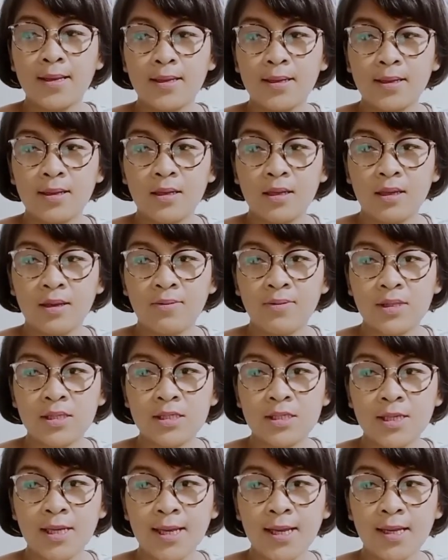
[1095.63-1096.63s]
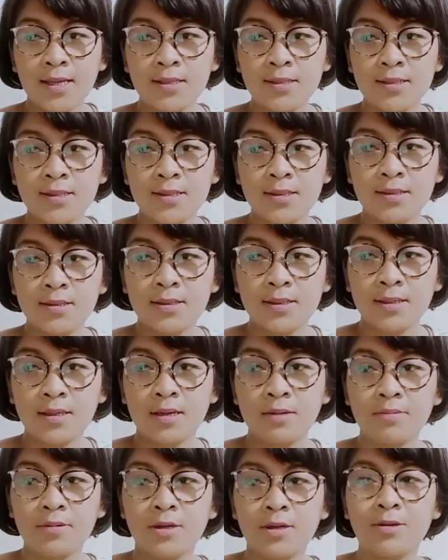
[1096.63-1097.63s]
If it's that,
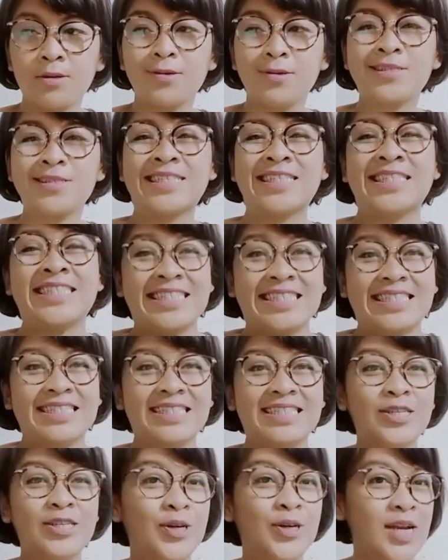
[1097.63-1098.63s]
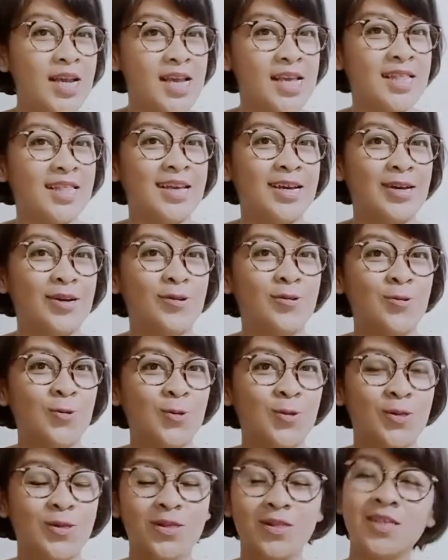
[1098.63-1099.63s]
Capricorn, your eighth house.